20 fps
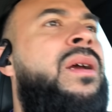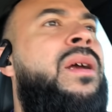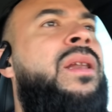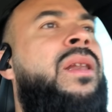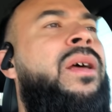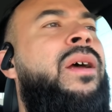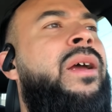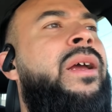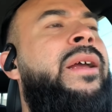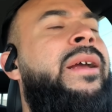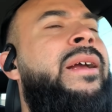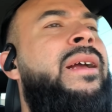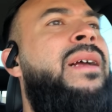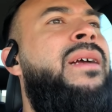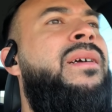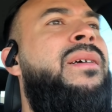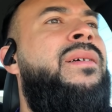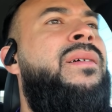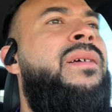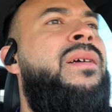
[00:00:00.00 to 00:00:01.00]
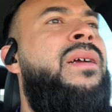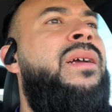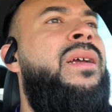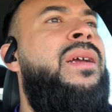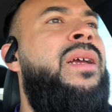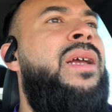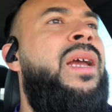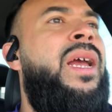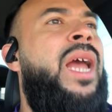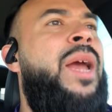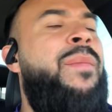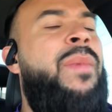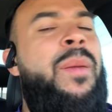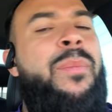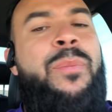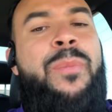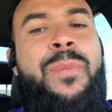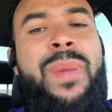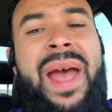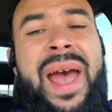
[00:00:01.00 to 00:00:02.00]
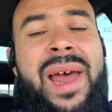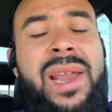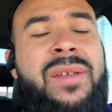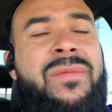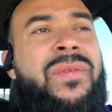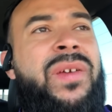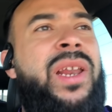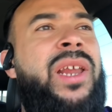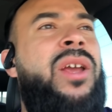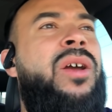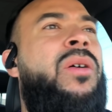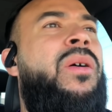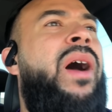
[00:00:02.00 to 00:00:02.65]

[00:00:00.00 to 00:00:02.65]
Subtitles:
Look, in my past video,